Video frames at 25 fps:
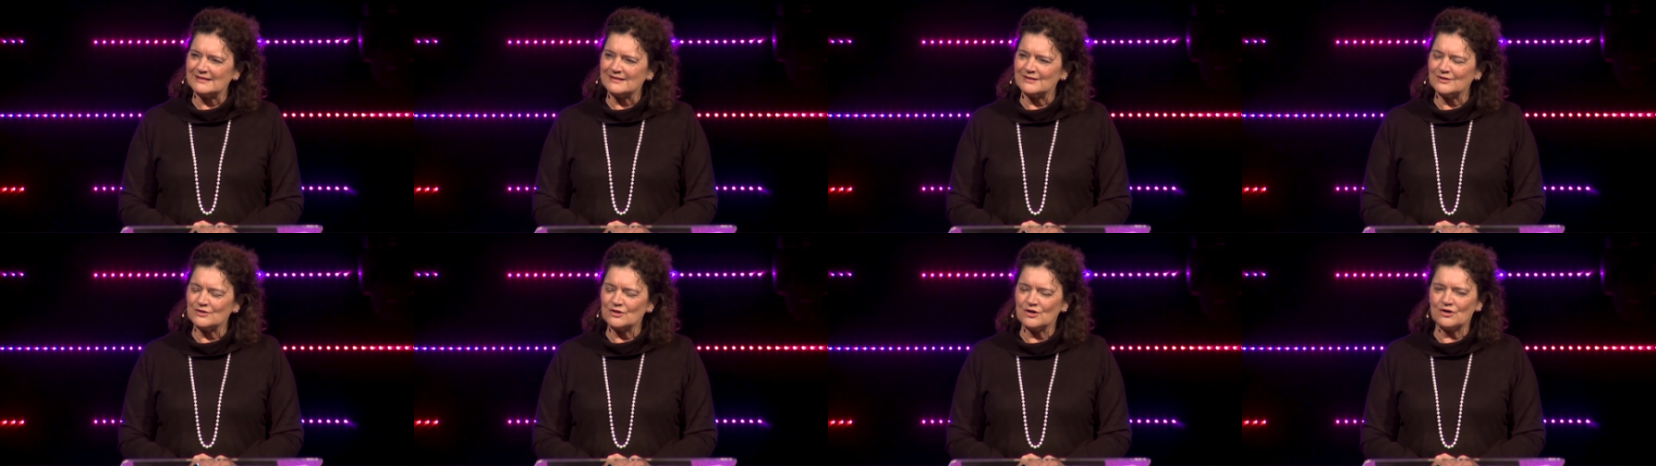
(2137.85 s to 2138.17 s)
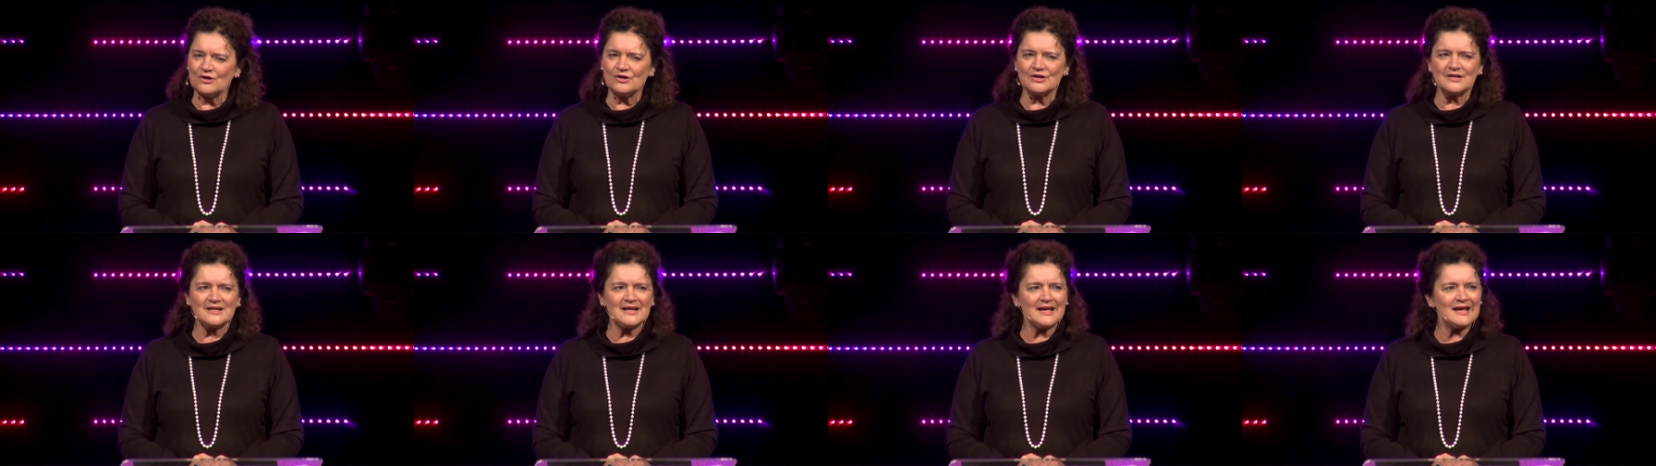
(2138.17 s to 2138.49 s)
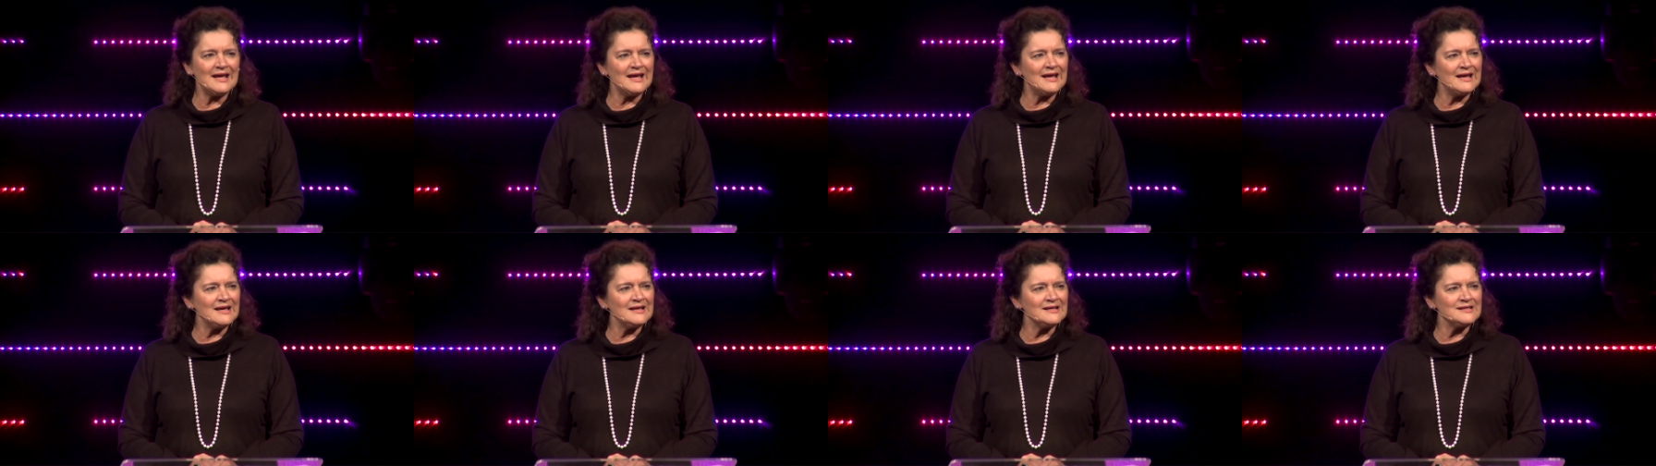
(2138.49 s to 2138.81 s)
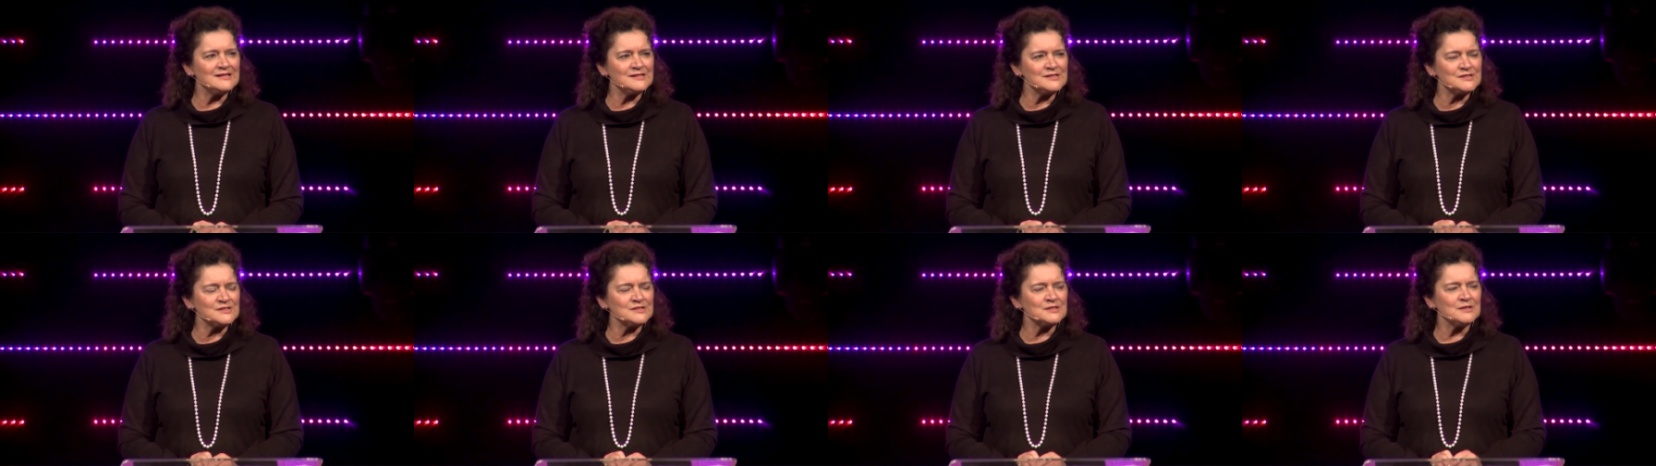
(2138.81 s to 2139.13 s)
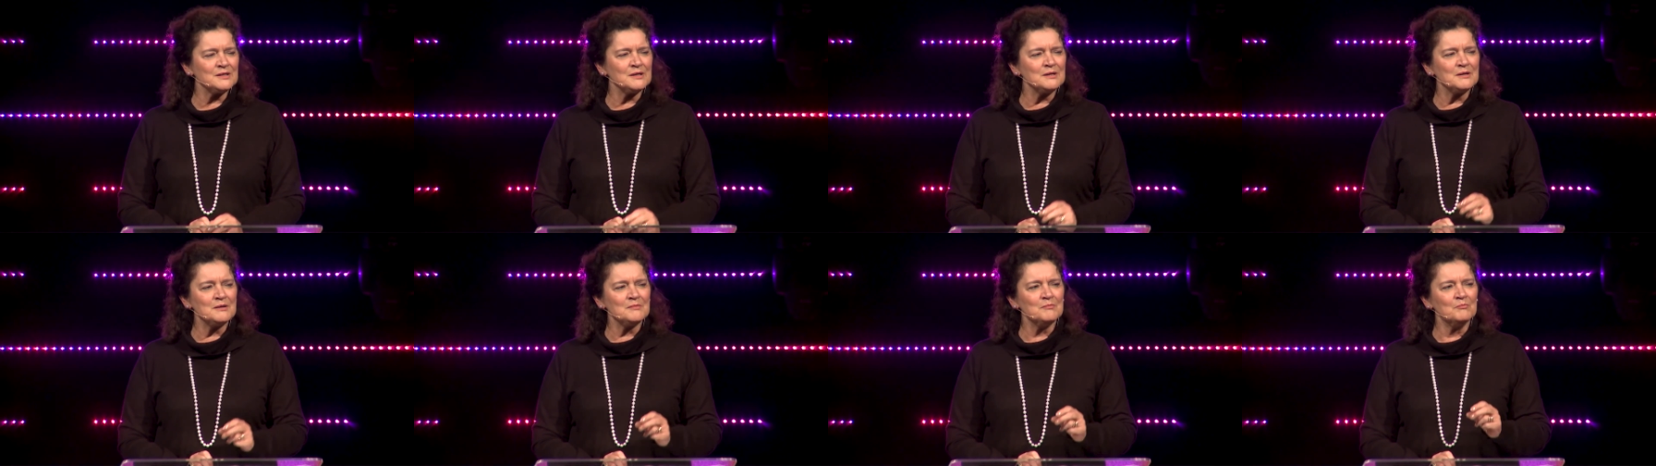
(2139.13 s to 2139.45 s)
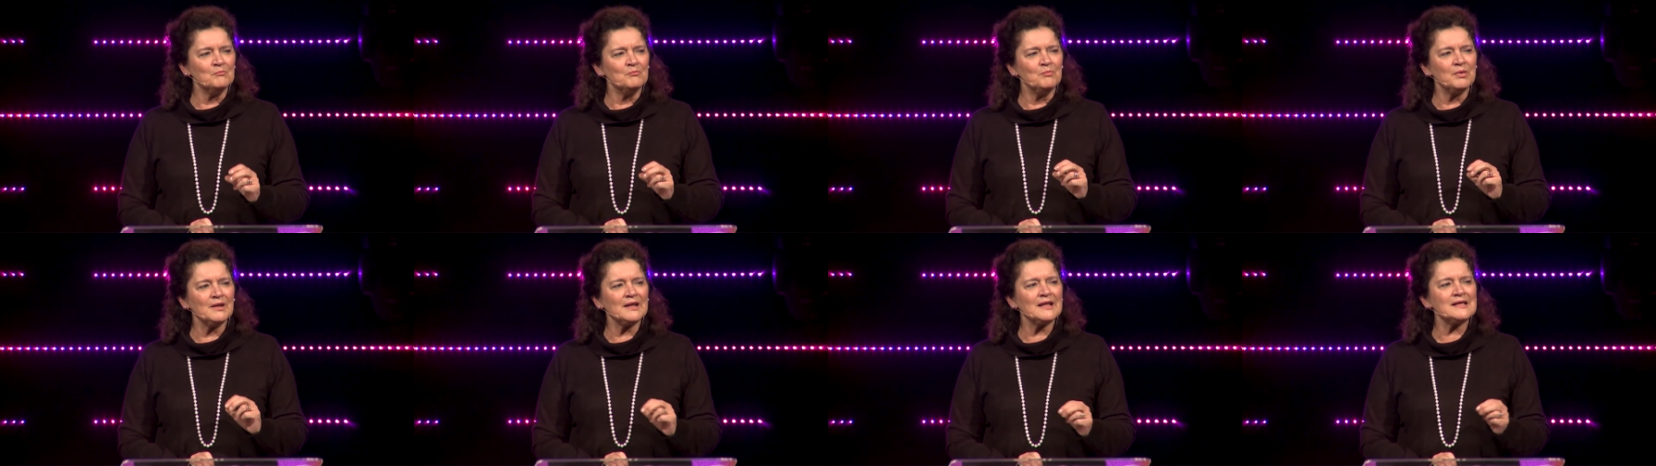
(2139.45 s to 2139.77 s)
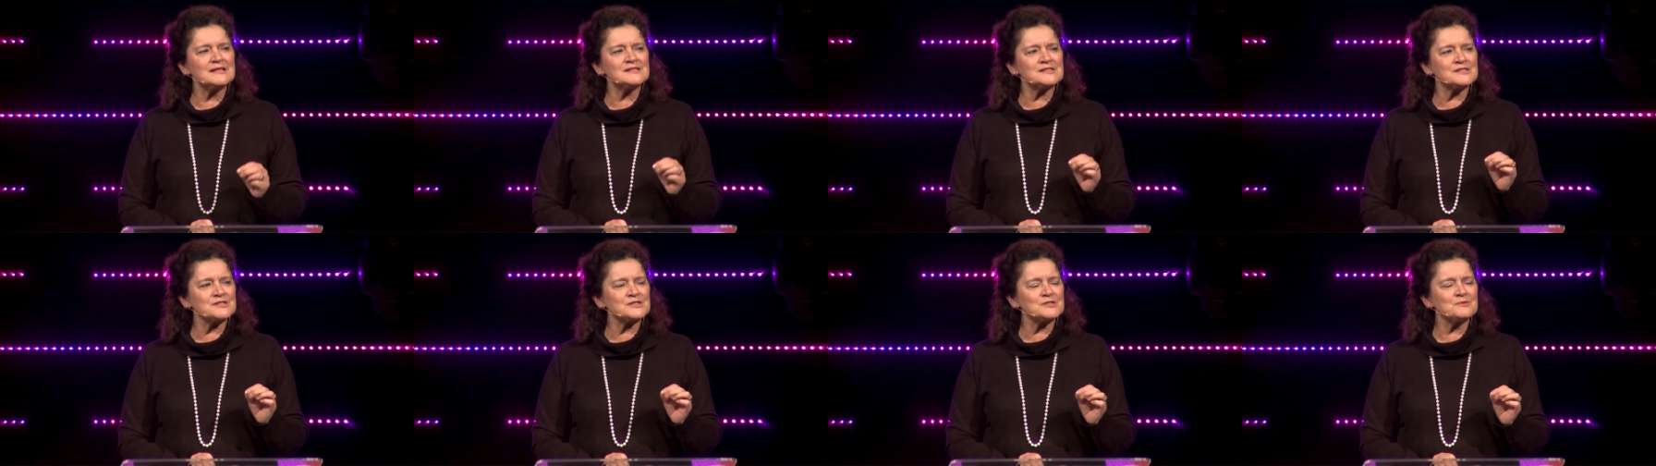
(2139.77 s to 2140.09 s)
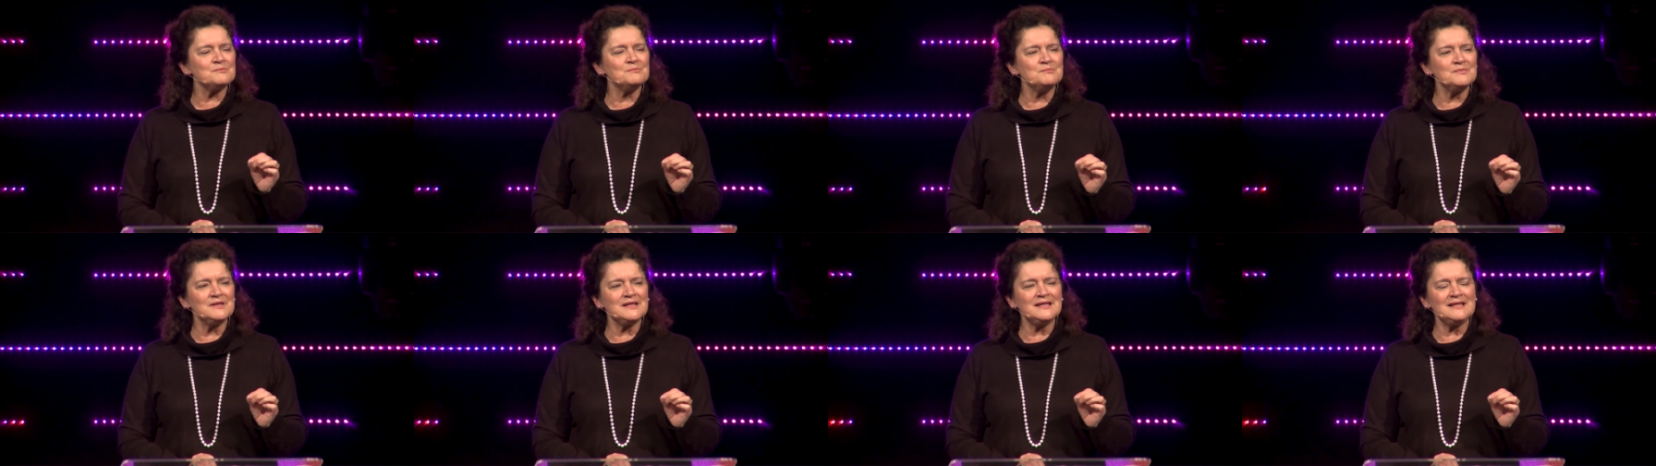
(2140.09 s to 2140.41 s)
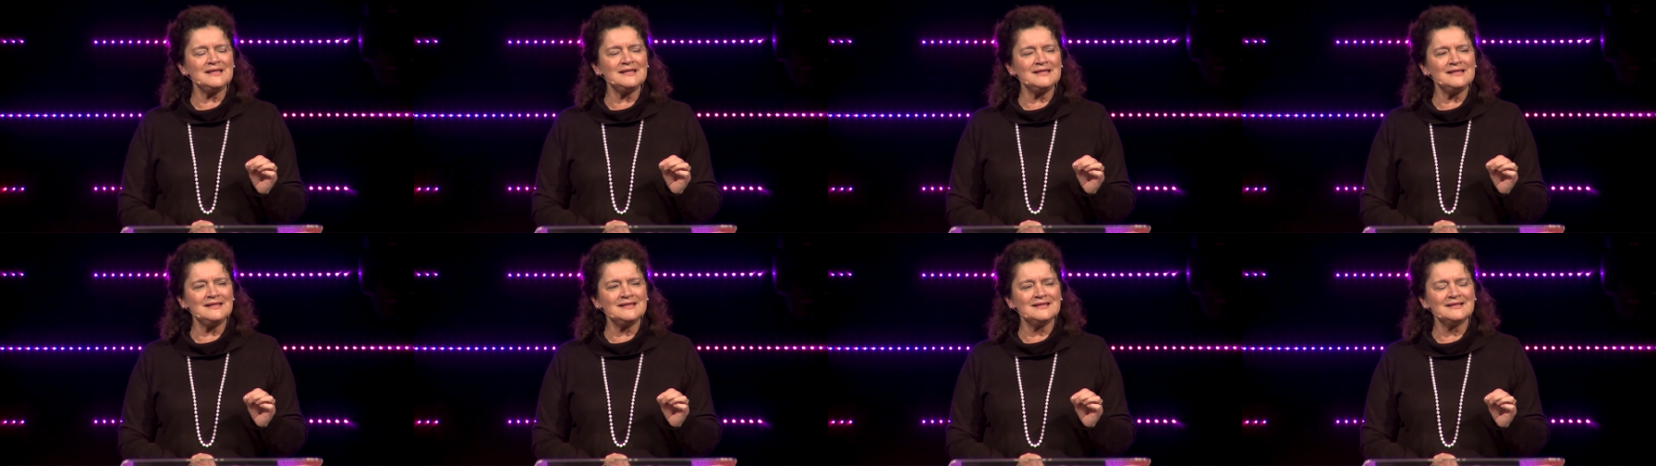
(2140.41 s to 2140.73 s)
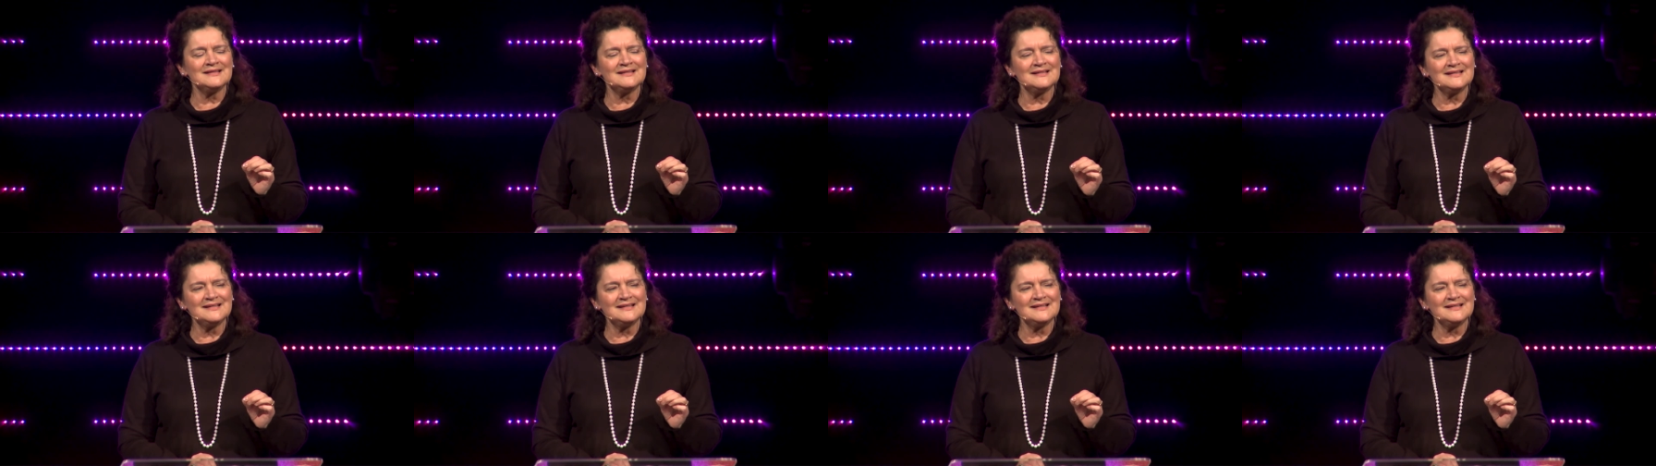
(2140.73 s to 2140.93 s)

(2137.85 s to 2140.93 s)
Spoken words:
God has blessed me